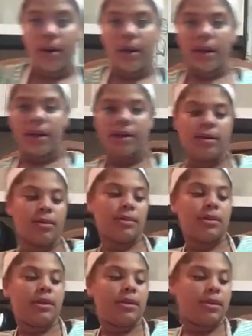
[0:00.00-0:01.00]
Okay,
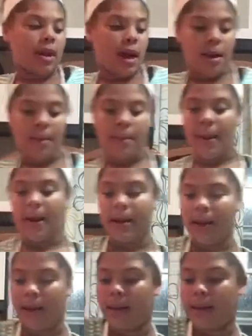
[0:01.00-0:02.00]
so this time
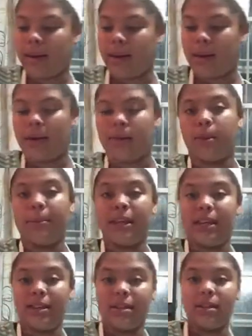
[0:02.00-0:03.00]
I cut out the
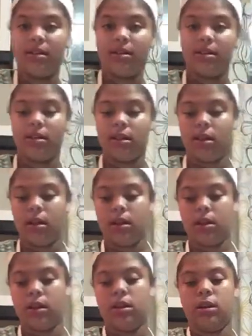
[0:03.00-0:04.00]
pieces and
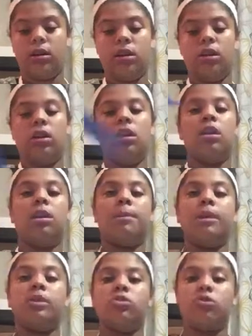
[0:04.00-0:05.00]

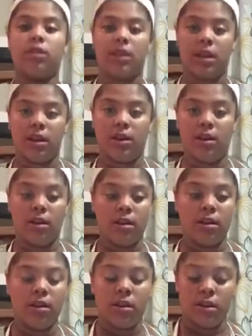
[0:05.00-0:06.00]
I'm gonna stick it on.
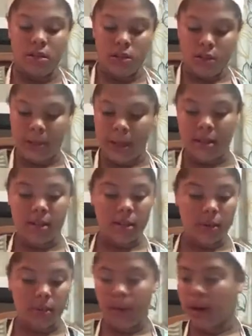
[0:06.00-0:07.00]
So
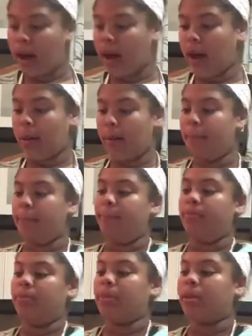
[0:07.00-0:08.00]
basically what I'm
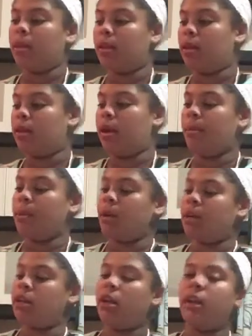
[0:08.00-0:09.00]

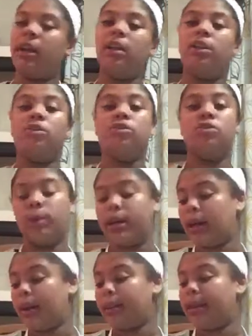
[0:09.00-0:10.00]
gonna tell a little
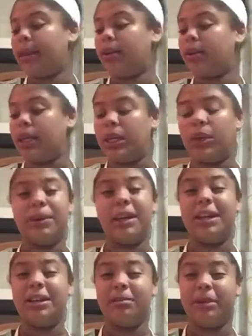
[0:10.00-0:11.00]
story time because I don't think you want
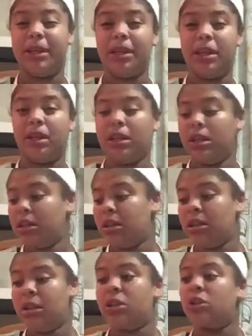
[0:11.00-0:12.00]
to hear me
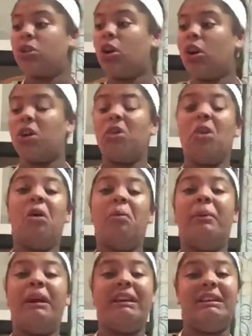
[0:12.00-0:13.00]
talk
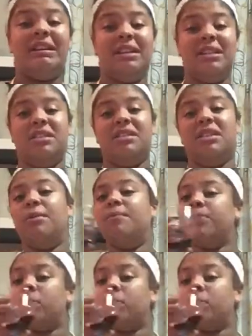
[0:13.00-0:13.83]
all painty, so